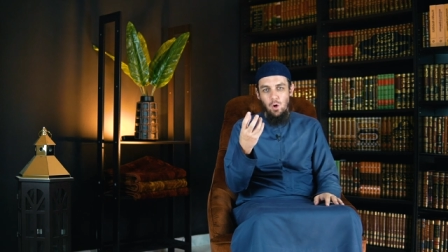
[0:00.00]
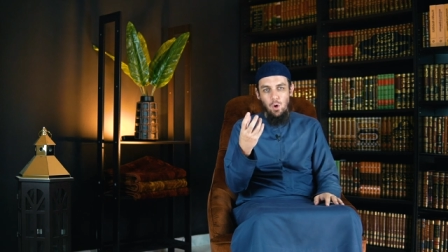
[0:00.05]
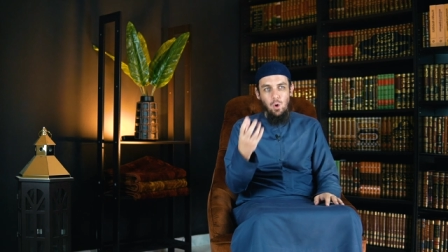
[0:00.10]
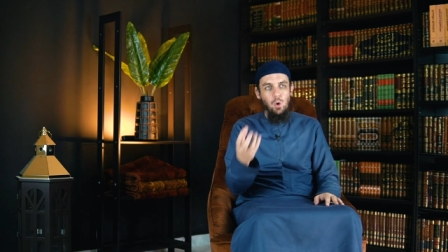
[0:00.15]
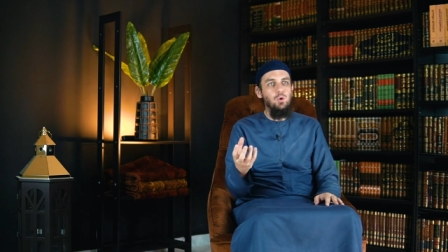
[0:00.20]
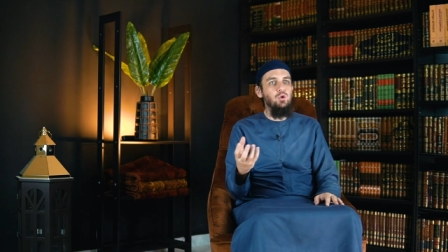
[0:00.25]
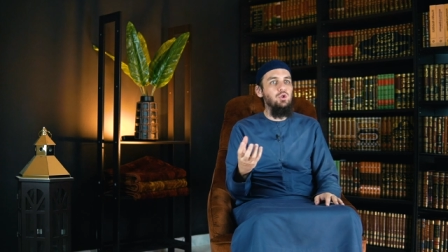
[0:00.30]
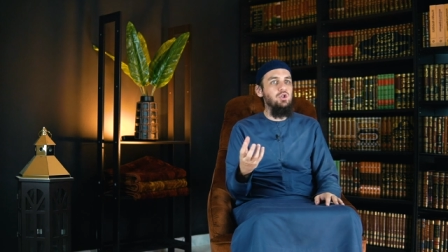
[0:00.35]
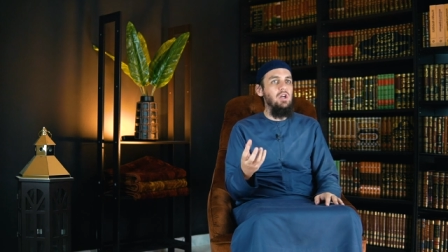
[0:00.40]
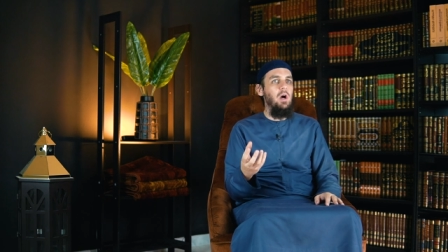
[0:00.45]

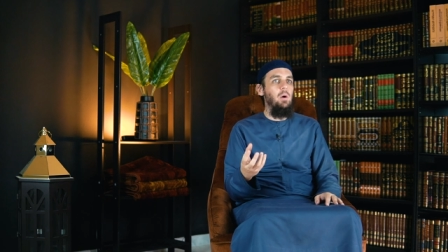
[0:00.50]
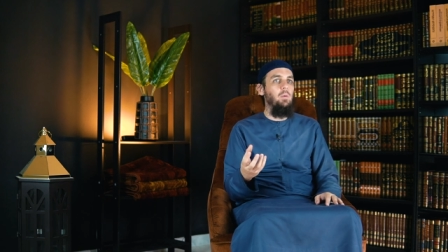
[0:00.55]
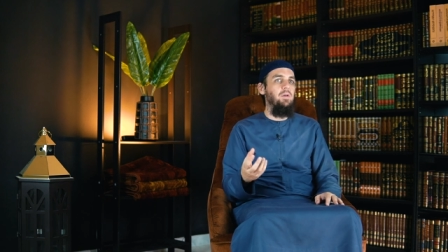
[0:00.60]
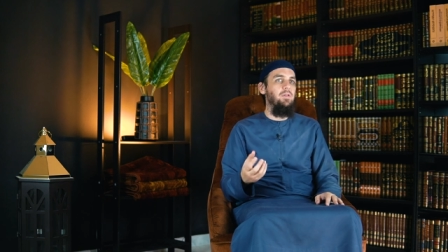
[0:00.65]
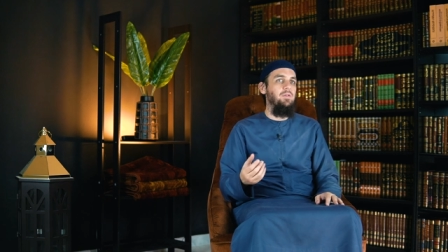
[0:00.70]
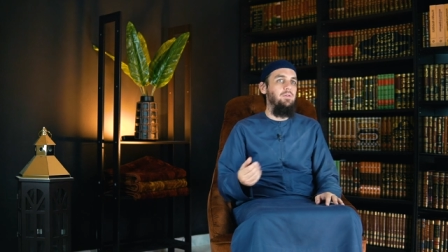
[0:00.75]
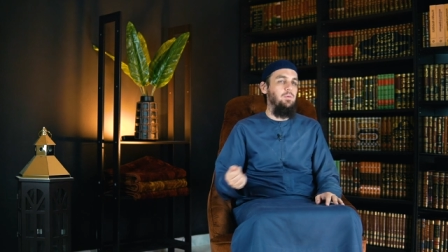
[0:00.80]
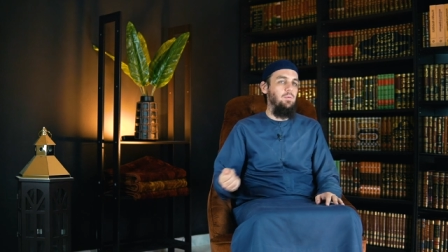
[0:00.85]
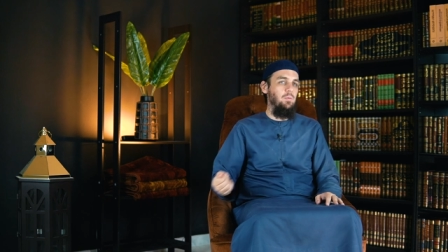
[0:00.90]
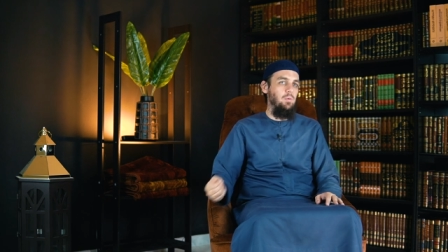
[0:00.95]
hujjah
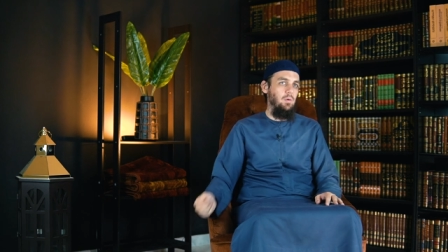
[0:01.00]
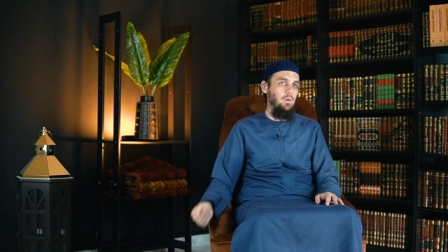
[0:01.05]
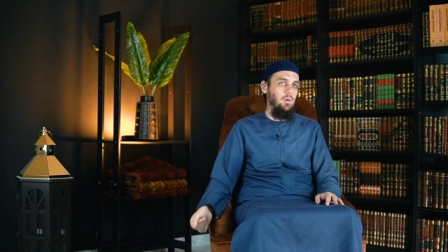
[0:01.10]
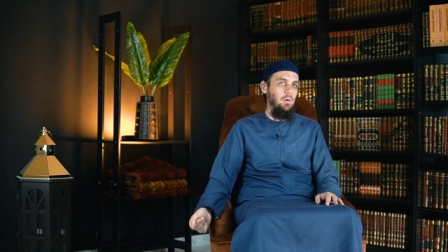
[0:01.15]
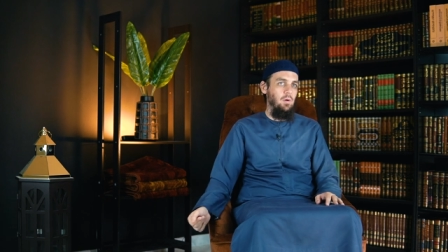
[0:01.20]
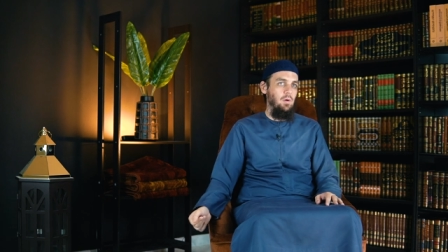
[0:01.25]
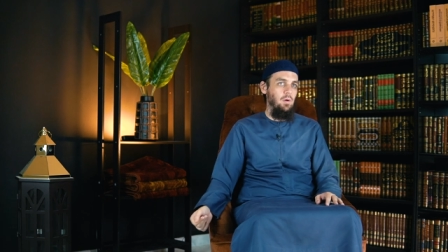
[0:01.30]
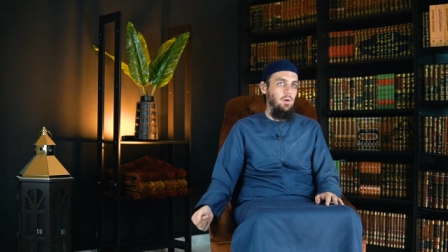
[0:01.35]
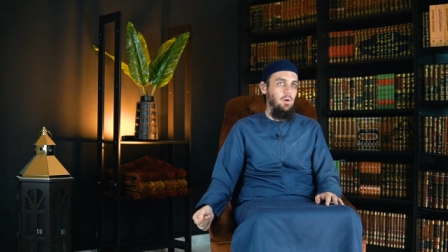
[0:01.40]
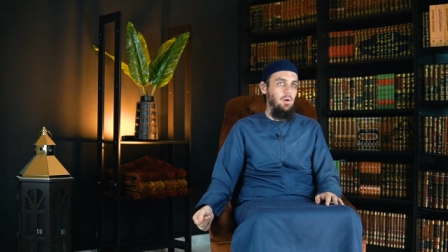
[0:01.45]
with you,
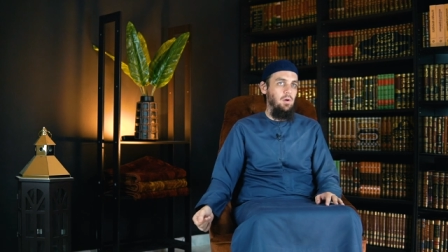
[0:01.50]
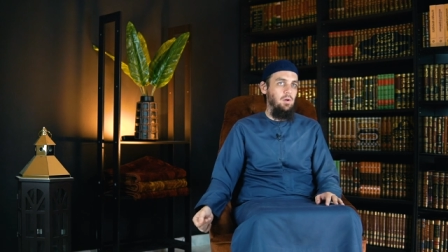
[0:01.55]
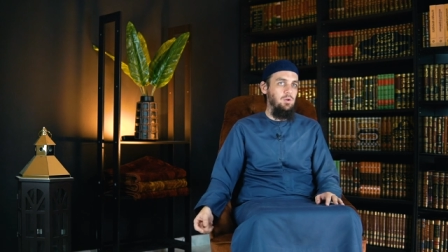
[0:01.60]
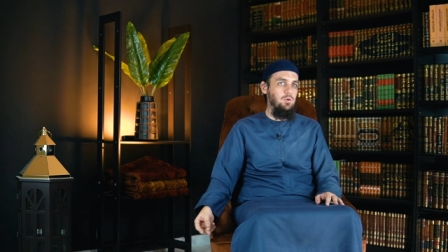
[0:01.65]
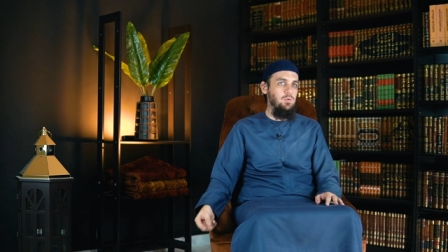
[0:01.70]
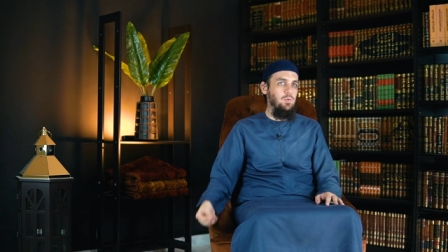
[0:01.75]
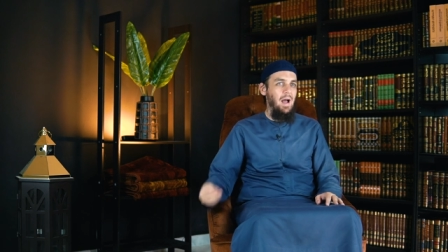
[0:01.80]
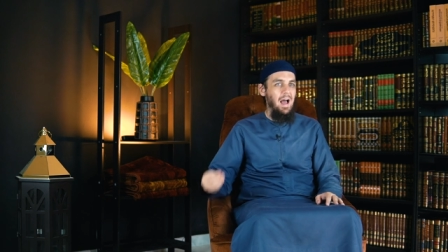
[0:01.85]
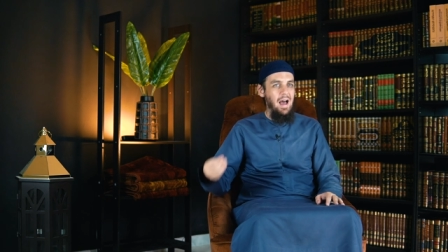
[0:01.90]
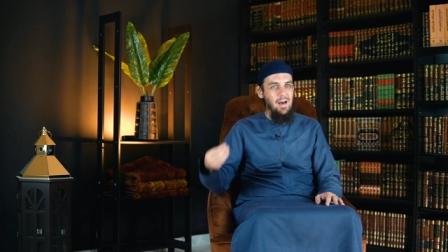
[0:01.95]

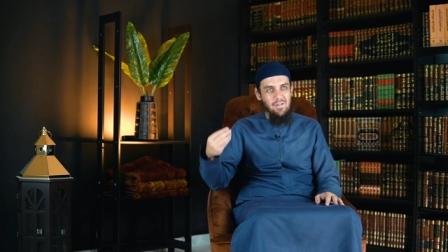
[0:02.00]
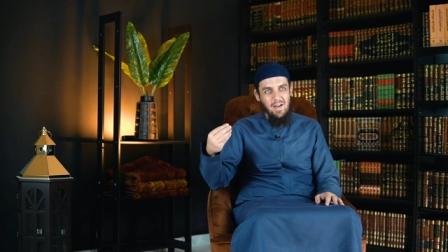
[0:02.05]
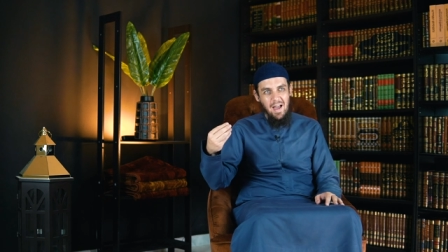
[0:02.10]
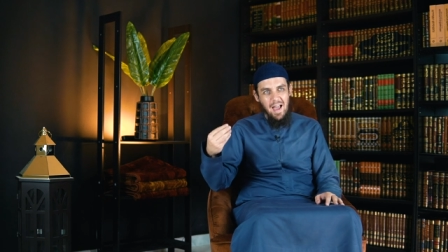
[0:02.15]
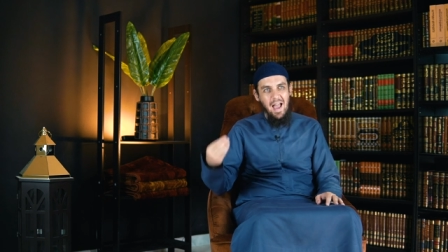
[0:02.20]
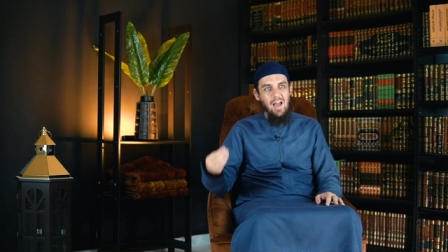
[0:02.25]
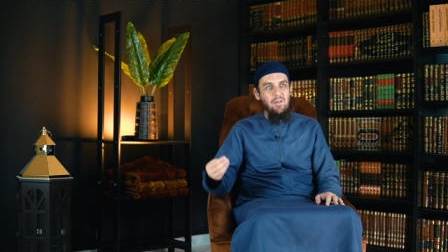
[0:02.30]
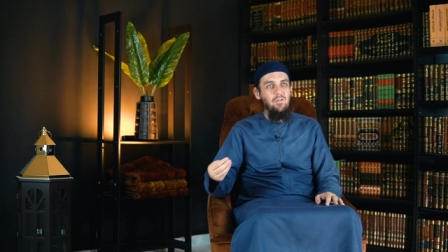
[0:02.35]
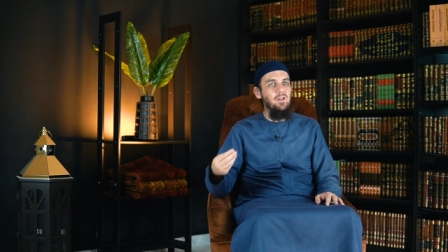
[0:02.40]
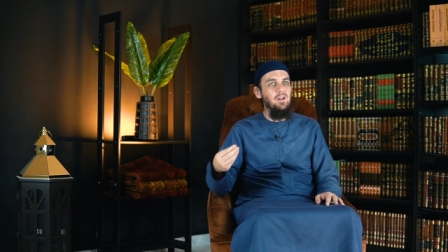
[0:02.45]
you have
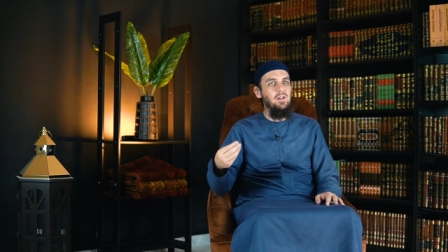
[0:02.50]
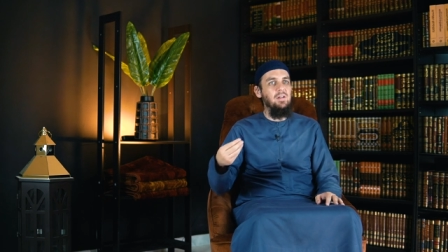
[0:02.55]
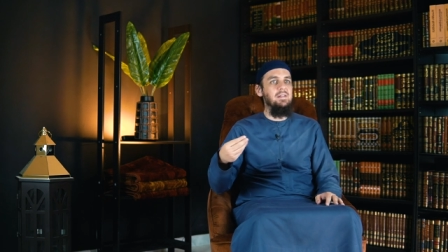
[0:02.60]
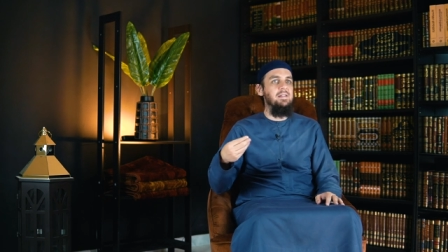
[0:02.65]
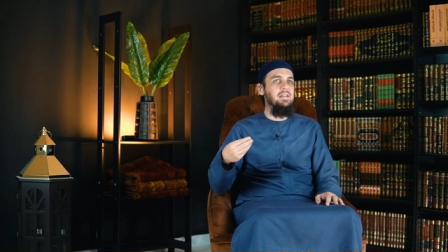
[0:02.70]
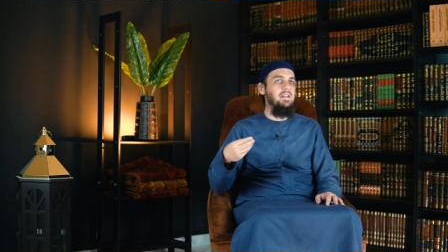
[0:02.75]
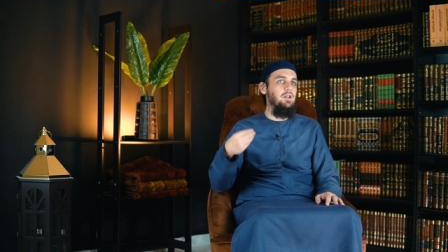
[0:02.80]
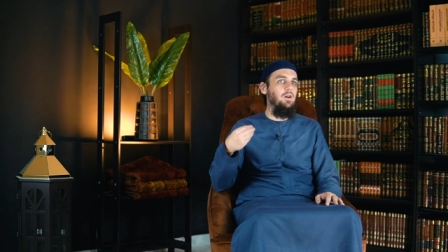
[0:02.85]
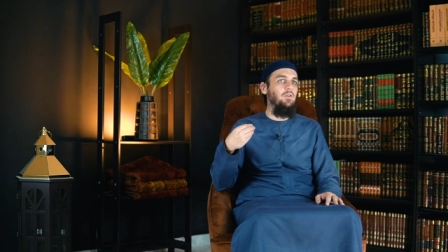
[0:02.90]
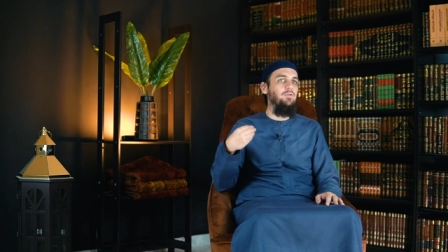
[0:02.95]
evidence
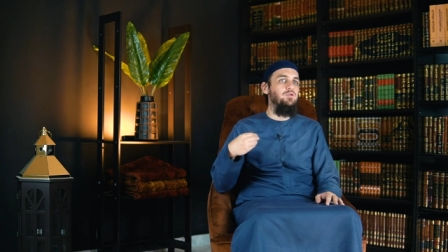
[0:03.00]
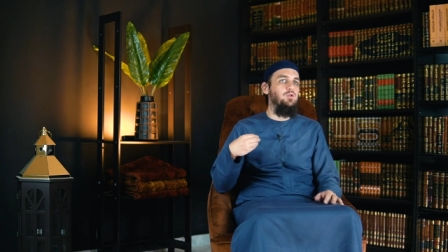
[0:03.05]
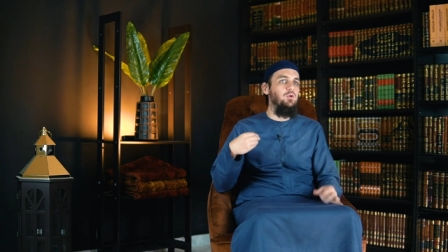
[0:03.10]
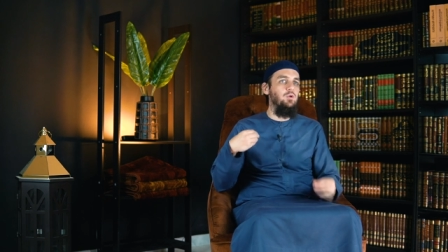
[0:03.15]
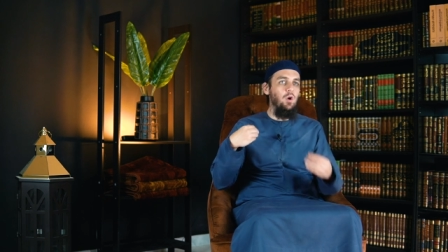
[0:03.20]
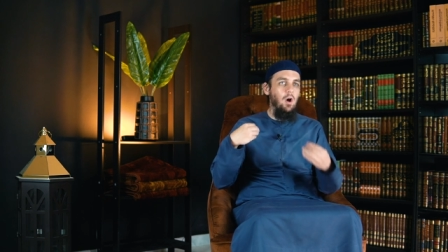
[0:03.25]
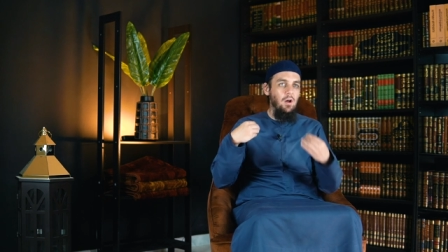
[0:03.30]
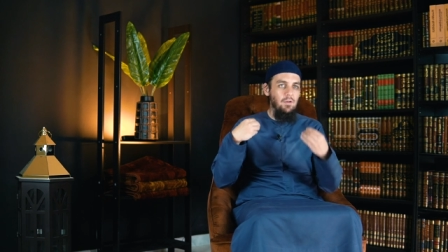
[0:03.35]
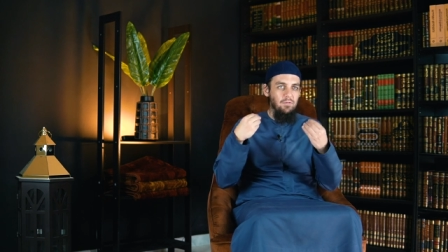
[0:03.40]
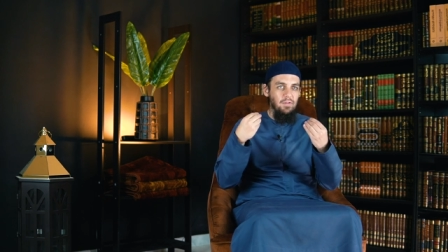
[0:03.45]
enough to
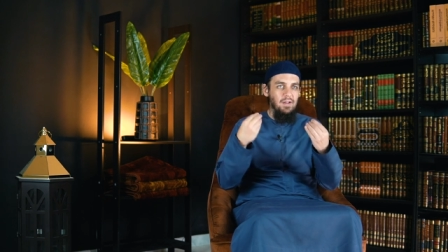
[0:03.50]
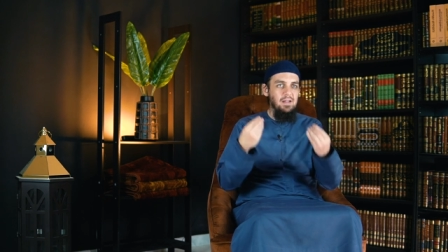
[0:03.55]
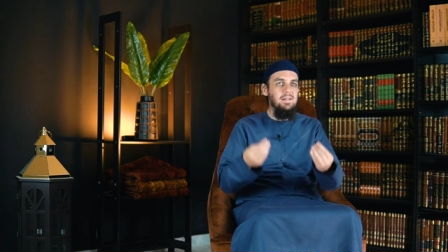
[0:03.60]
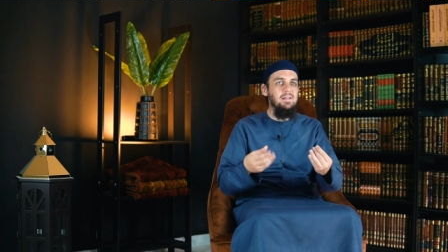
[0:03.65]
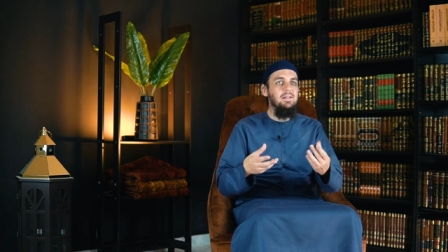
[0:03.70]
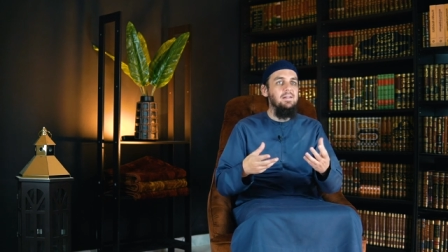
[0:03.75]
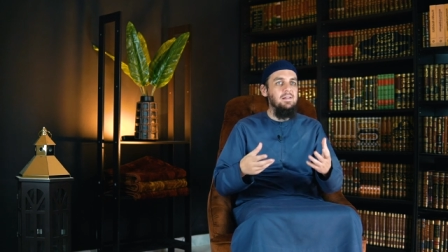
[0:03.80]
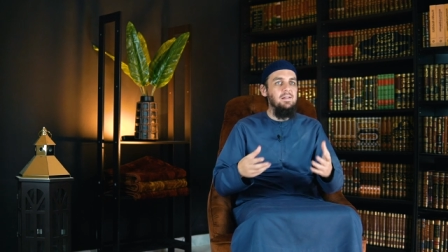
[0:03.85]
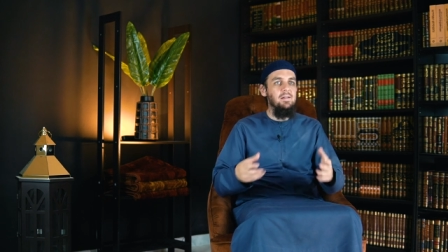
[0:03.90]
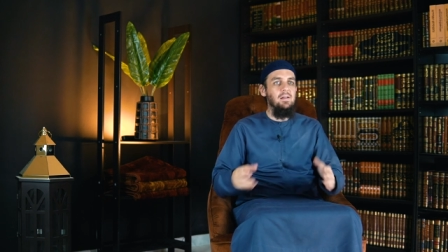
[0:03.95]

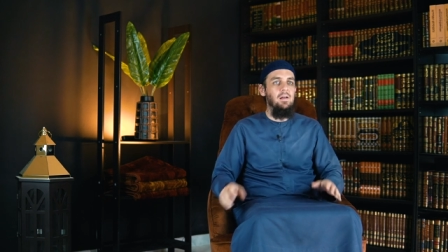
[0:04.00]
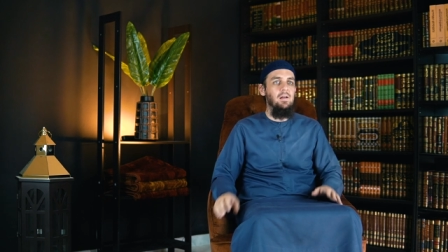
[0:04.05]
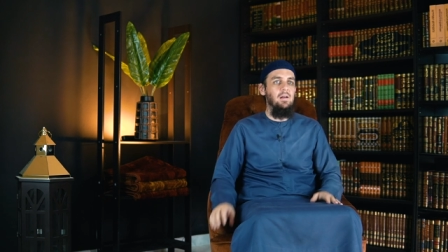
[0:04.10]
convince